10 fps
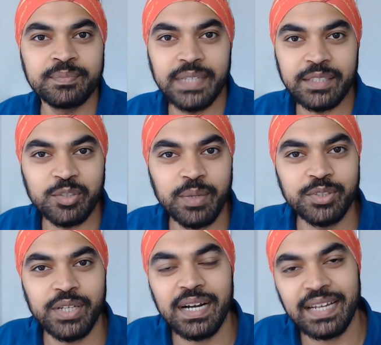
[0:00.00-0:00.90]
Thanks so
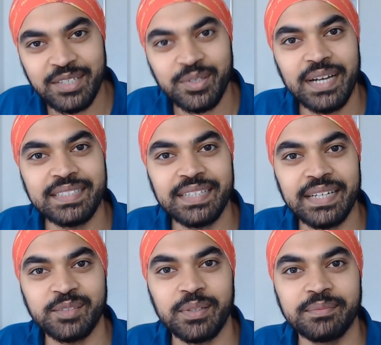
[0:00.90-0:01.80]
much, and I'll catch you guys in the
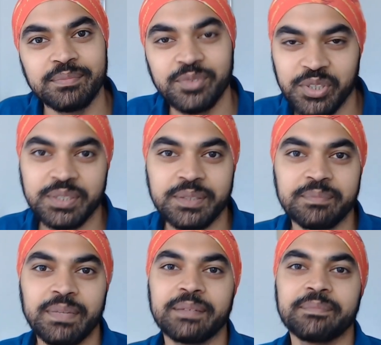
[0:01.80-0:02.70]
next one. Cheers.
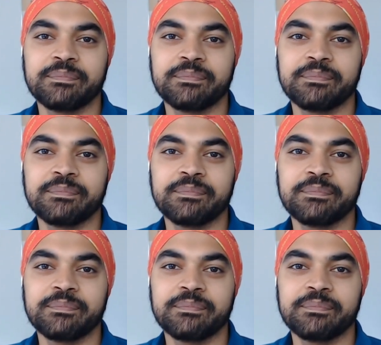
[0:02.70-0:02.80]
Bye.